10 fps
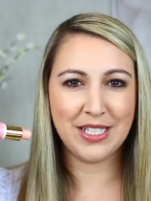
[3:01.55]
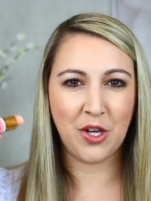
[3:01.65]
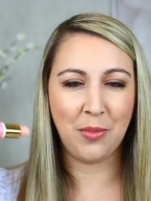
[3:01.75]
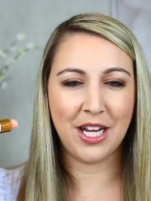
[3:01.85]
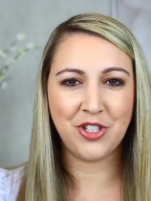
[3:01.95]

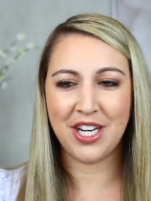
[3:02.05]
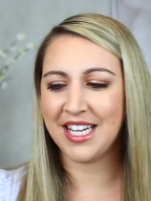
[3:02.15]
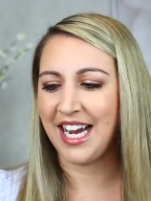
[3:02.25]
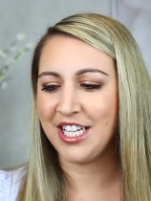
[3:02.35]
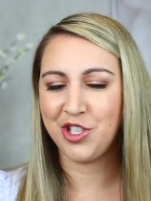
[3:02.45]
so much and it
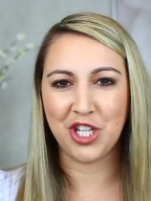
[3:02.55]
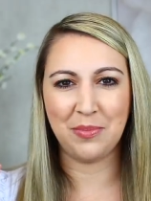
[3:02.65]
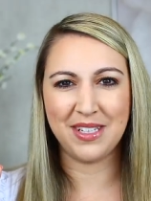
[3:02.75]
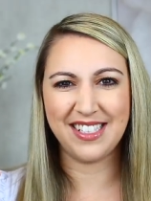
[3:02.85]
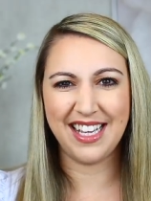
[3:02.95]
kind of
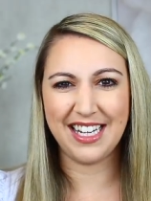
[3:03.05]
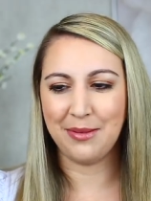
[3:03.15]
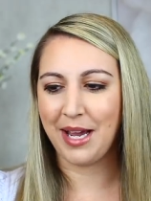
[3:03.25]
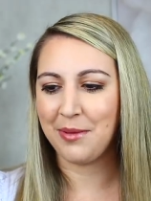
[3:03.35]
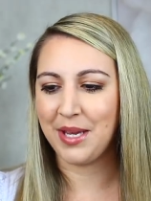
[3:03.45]
cheapens it
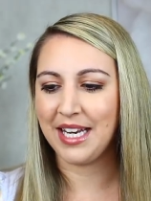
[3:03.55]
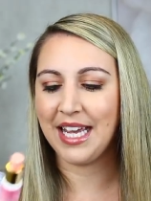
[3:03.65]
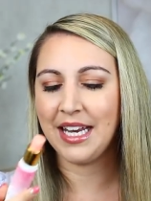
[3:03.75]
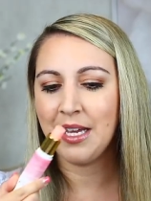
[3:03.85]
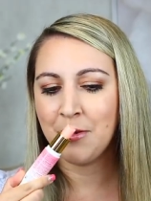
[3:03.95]
in my
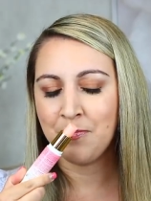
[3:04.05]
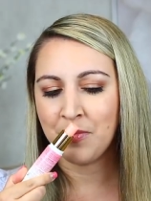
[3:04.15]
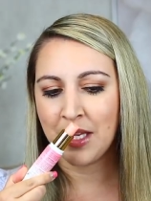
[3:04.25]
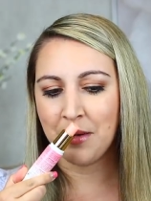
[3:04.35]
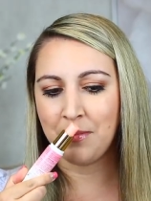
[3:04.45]
opinion.
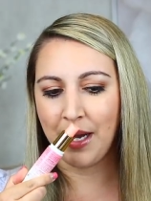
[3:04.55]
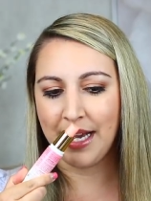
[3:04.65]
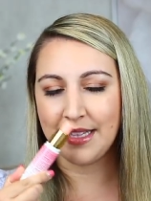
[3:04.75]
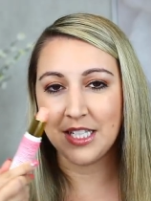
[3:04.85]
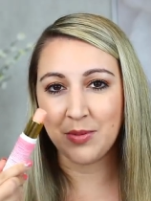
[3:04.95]

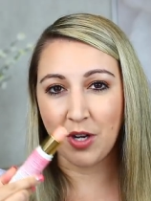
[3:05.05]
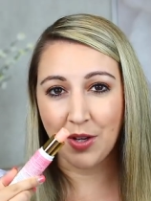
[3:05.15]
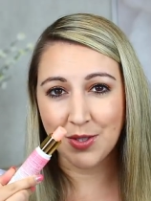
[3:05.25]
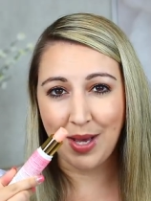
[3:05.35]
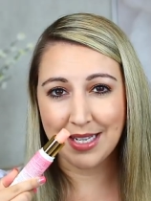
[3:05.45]
But this one
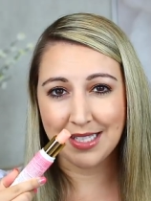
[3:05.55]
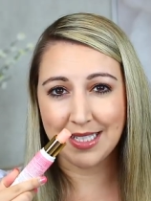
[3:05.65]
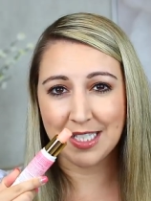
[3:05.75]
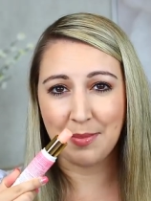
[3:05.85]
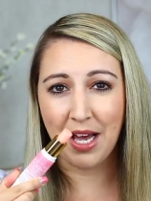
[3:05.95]
also has
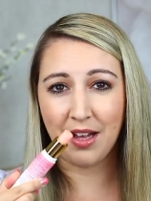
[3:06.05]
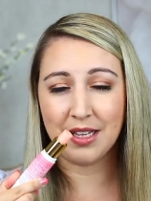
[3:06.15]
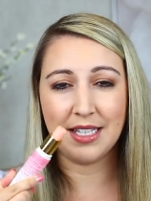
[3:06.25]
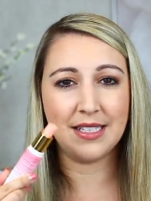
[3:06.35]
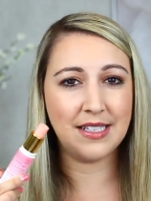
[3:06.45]
that smell
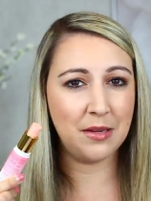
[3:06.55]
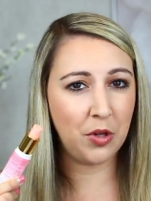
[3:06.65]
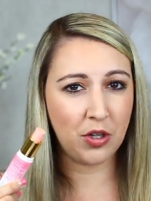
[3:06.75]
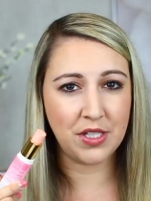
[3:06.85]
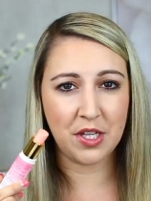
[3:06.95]

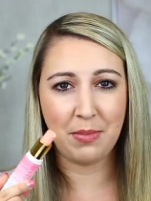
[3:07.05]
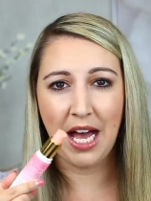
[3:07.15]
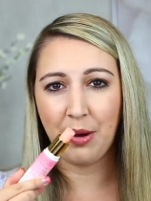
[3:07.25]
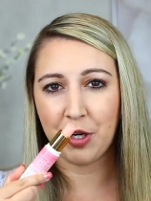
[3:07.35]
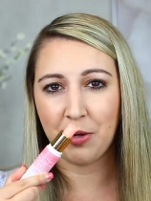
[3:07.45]
similar to the
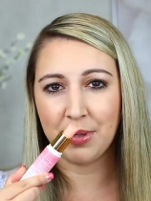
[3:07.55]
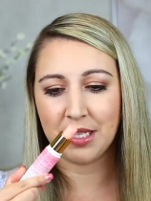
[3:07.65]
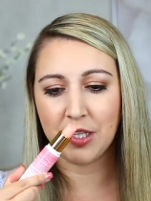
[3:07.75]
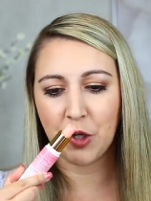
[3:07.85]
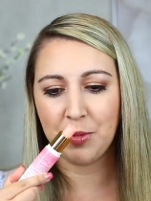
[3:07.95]
powder, but a
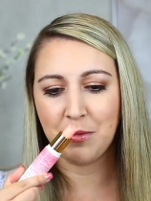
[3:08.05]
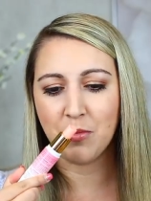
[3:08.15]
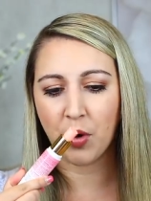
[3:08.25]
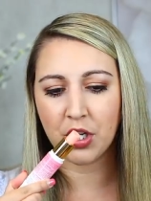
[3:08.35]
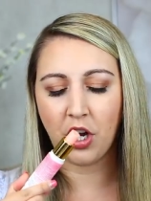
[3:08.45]
little bit
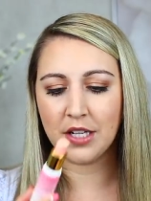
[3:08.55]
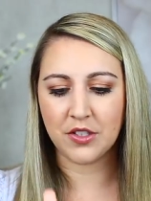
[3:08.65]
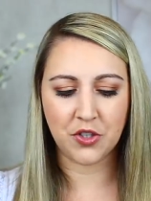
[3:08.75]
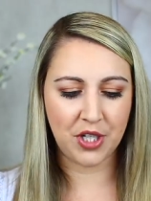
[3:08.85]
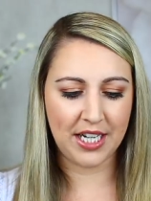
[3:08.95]
more
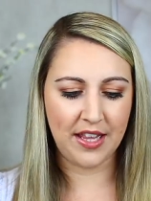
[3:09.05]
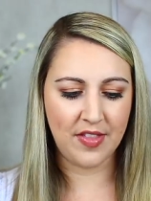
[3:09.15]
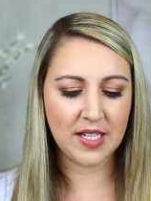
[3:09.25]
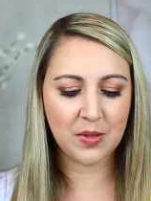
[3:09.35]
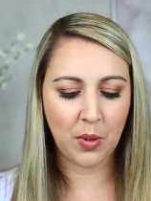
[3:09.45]
concentrated in
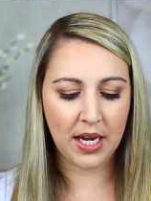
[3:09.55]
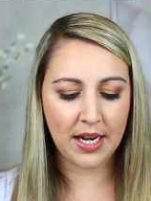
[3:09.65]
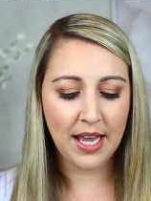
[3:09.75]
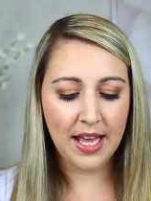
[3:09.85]
this one.